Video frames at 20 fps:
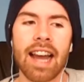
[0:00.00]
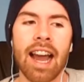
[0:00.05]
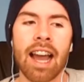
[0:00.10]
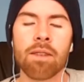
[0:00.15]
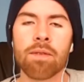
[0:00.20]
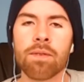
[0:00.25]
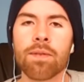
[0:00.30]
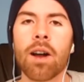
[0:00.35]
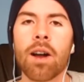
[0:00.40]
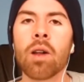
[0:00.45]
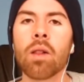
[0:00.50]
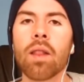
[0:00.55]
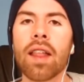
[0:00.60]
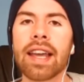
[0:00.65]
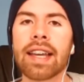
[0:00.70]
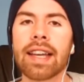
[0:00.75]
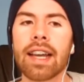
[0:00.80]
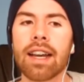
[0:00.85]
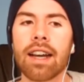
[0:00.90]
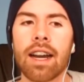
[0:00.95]
I felt
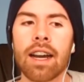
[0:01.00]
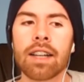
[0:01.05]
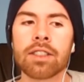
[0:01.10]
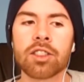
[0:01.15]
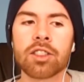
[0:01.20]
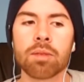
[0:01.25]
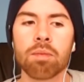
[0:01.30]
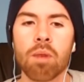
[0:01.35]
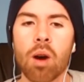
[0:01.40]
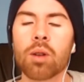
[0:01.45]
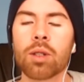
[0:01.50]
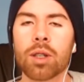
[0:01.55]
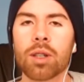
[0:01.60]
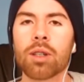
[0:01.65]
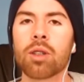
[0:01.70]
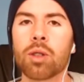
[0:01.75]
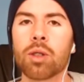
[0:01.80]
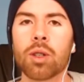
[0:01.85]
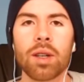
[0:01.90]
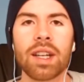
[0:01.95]
like a smoker
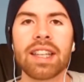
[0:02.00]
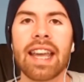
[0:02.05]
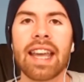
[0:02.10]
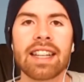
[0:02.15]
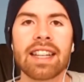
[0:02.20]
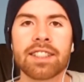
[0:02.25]
who couldn't get a